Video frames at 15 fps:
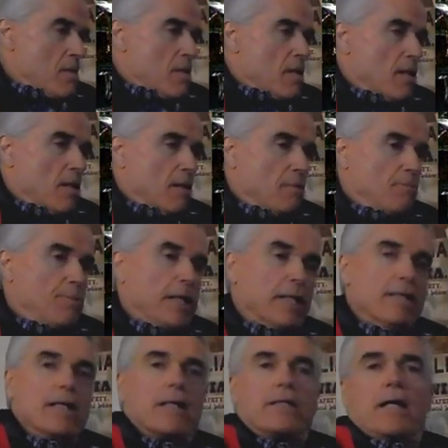uh,
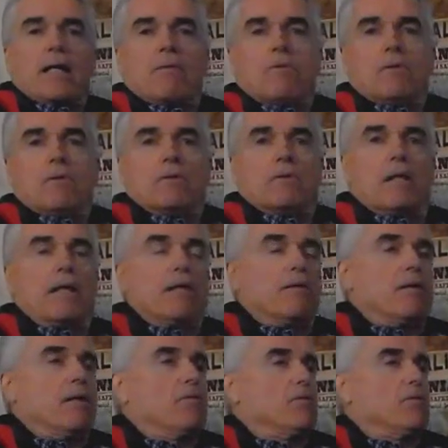picnic table, and I it